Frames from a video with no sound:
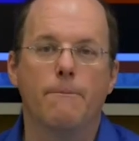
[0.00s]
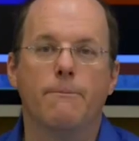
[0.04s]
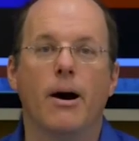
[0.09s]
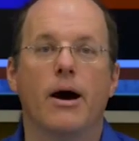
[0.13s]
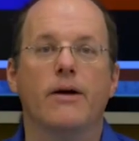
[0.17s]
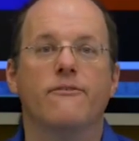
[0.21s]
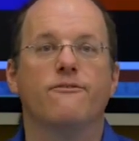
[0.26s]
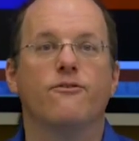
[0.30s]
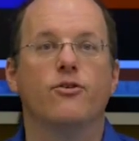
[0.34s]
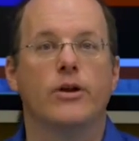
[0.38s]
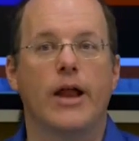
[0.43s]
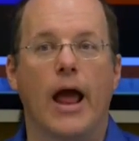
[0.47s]

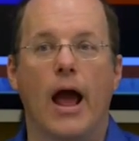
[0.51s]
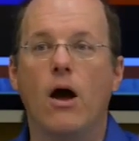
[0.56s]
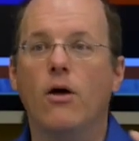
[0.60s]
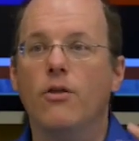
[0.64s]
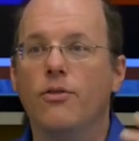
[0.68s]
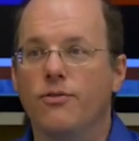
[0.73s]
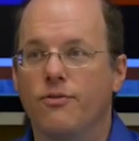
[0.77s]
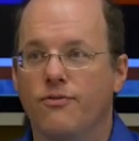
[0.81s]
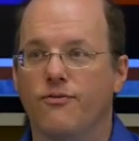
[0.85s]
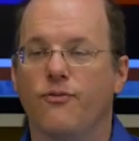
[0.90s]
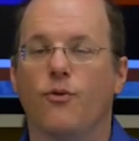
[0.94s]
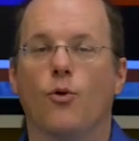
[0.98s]
But for now,
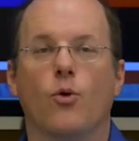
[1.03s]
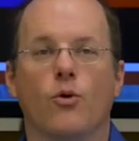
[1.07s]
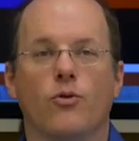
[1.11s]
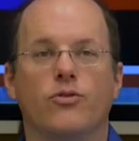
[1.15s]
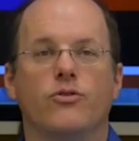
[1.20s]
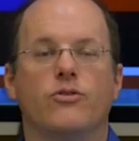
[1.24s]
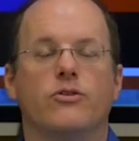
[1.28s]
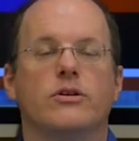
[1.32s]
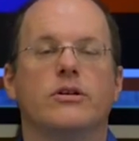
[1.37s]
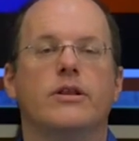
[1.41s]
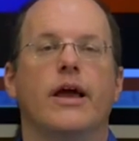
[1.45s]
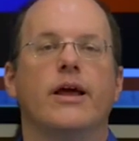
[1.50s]
for
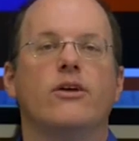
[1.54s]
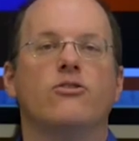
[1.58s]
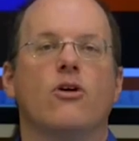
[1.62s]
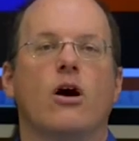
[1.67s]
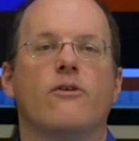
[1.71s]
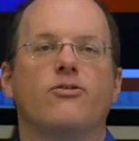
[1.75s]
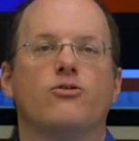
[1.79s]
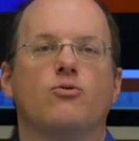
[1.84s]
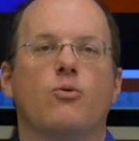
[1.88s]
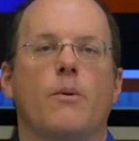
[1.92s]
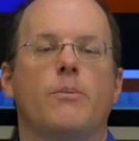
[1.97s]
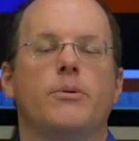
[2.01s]
today's
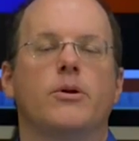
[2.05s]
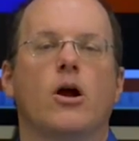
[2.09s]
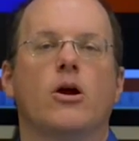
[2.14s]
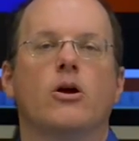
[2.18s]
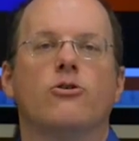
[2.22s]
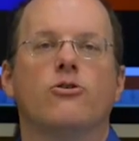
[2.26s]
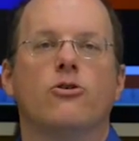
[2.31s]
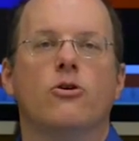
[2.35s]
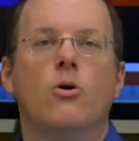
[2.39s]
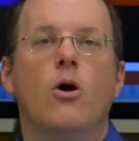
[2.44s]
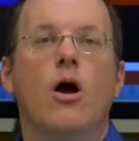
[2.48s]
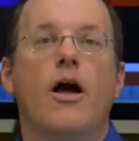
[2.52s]
Office webinar
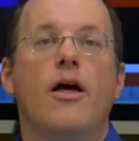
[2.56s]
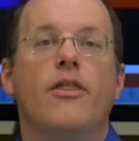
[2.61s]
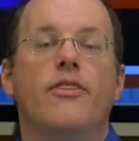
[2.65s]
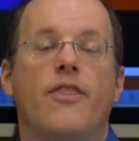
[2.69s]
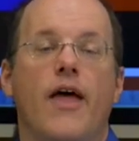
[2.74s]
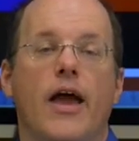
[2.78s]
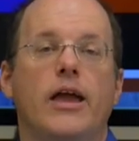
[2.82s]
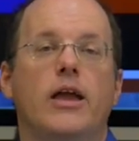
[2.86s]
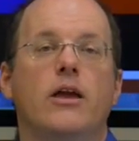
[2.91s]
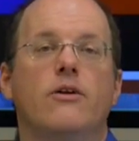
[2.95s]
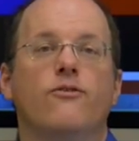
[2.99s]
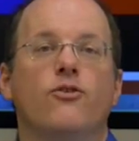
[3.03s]
crew,
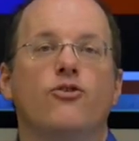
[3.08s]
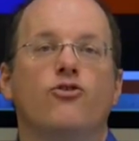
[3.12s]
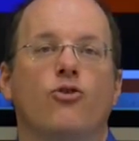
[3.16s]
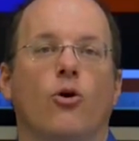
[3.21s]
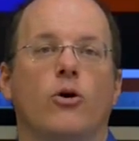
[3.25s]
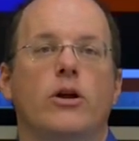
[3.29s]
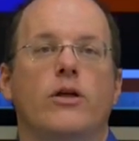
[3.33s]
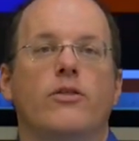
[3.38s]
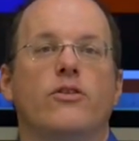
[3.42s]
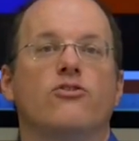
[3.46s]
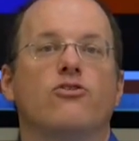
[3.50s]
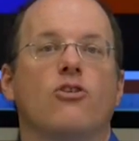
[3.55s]
thank you for
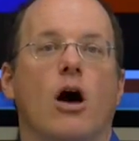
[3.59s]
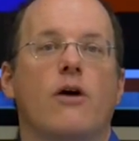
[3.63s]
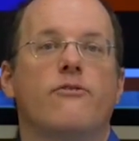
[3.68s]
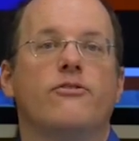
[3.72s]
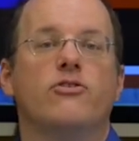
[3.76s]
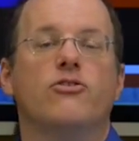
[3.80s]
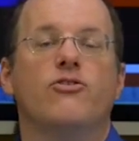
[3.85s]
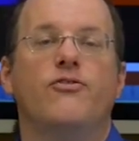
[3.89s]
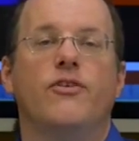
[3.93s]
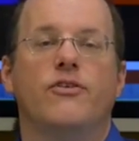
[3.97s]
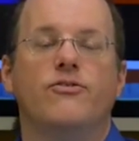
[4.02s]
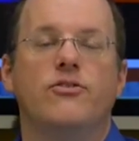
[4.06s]
joining this
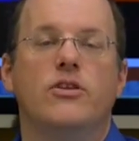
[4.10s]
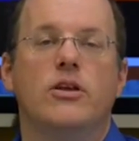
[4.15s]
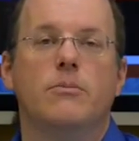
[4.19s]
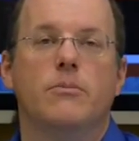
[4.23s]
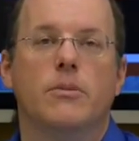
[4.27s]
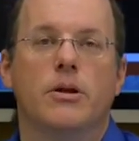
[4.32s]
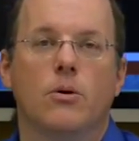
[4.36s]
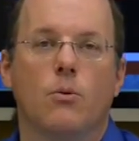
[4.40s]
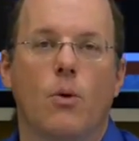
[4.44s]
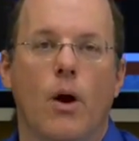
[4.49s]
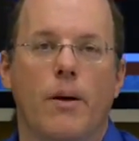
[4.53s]
Office 15-minute